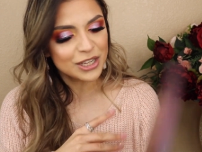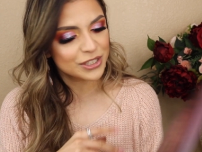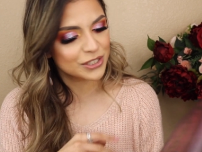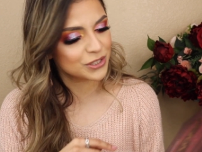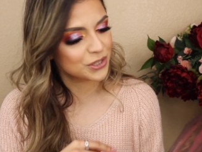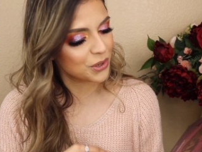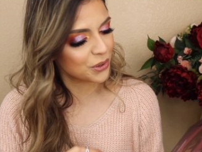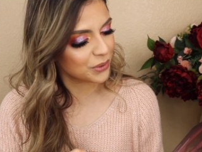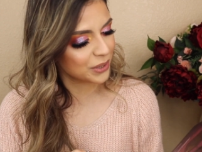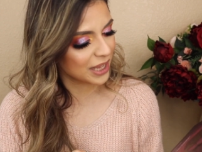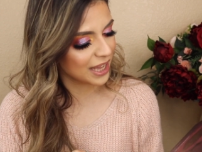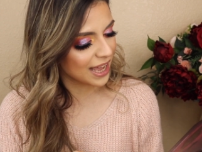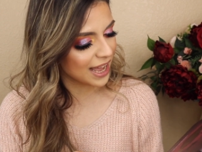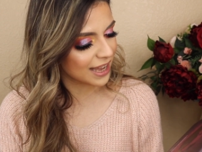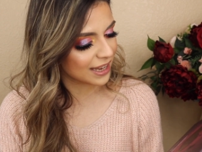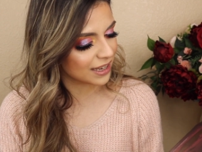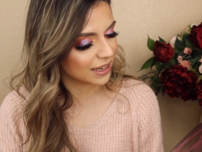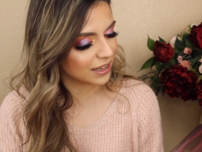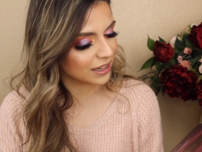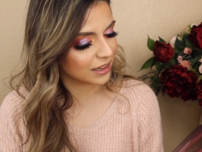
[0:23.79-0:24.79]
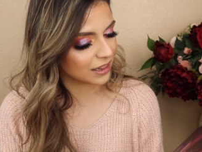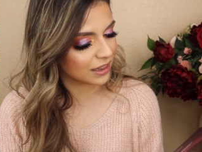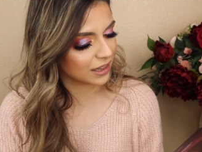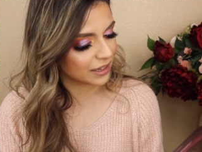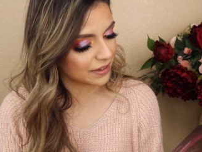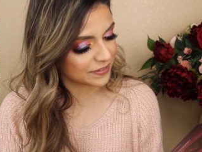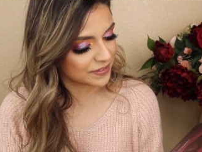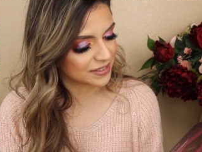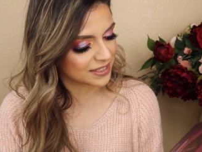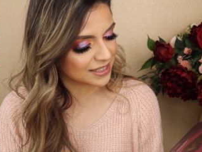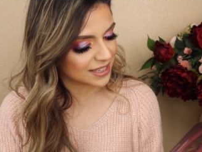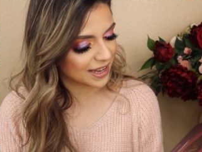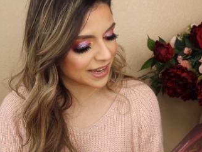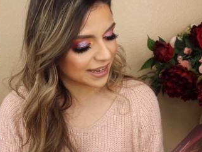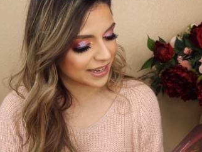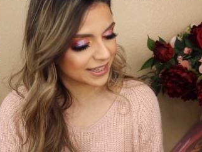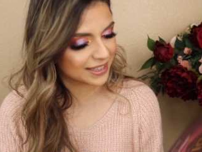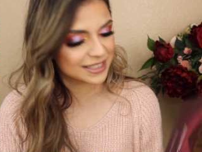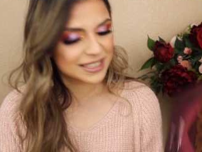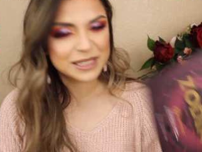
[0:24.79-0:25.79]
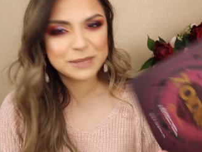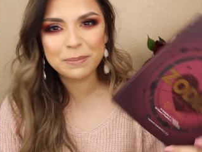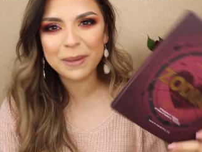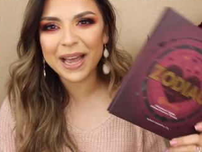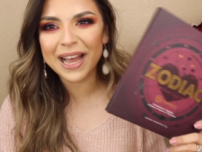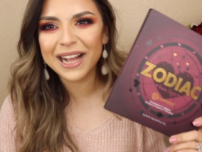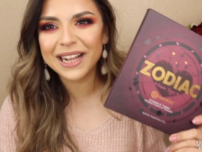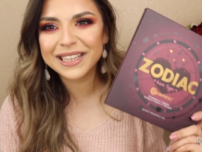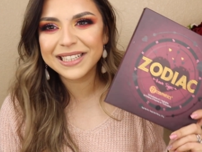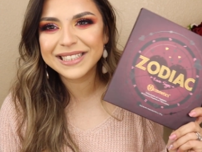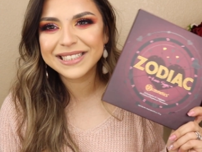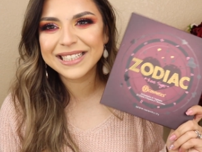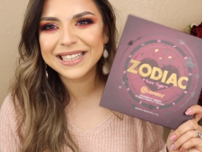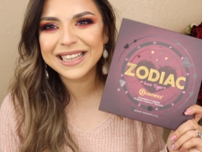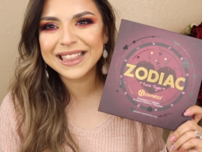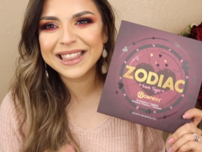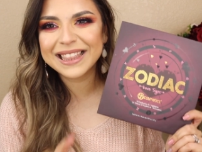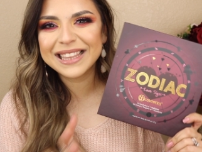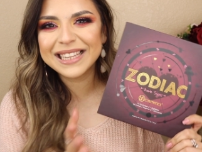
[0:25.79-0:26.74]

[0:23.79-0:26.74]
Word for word: Zodiac Love Signs palette.